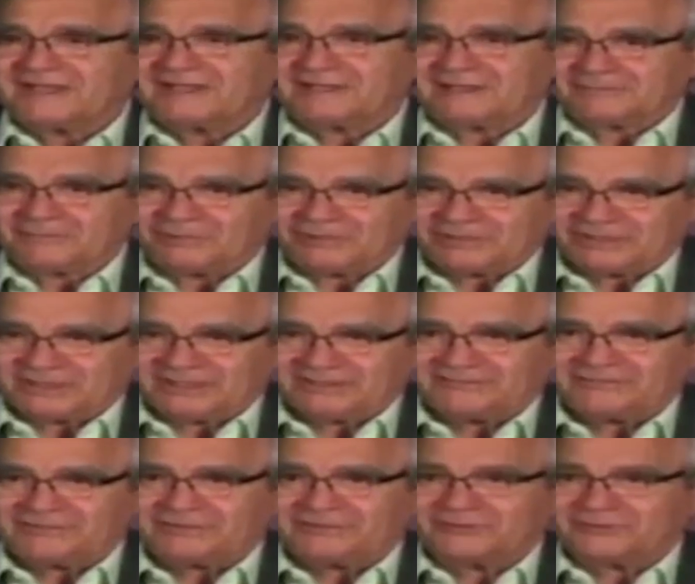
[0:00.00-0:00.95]
I'm going to
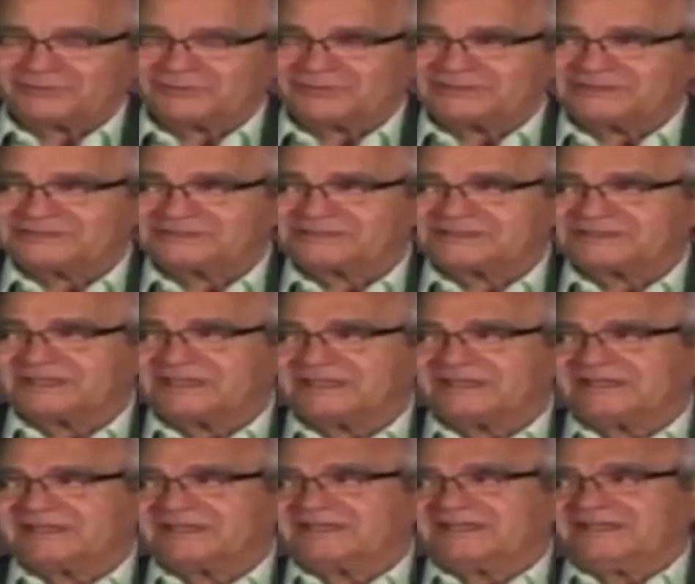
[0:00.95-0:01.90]
give you the
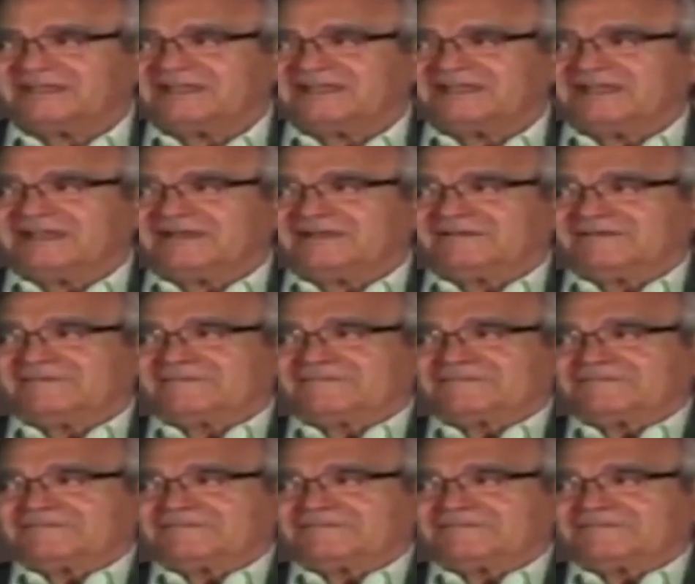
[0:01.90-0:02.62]
reason.